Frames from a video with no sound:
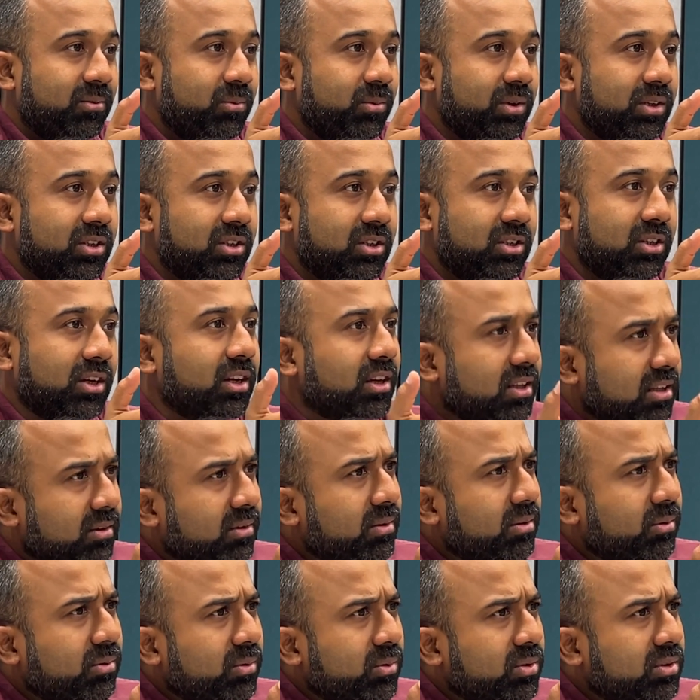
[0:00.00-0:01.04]
Which
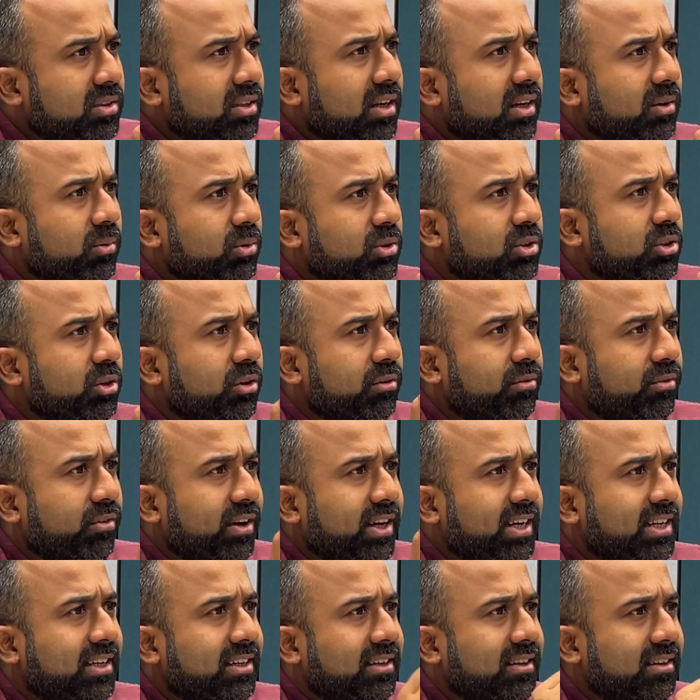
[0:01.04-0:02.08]
wasn't your
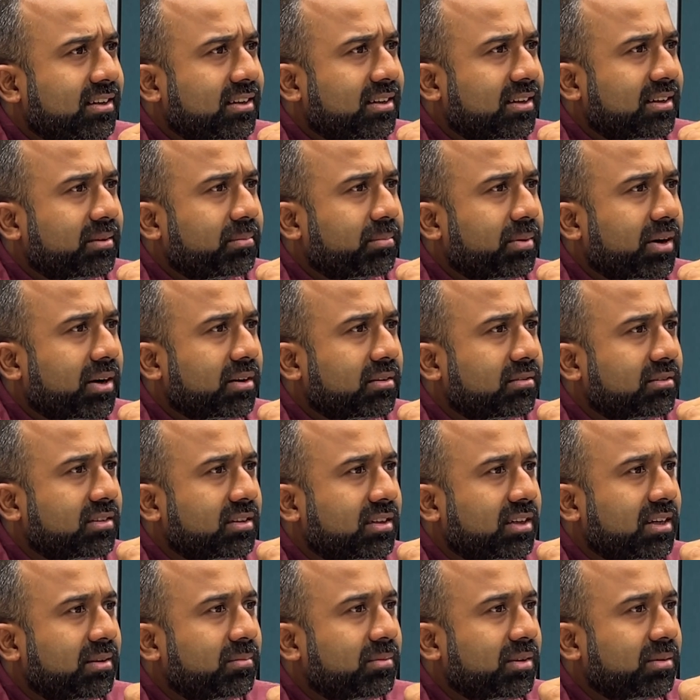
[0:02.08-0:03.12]
friend a part of the
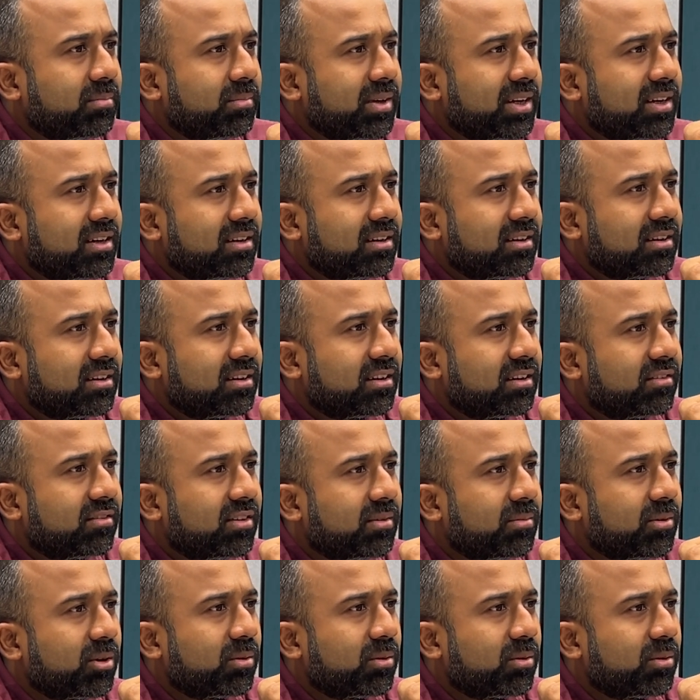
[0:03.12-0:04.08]
team that made it, if I'm not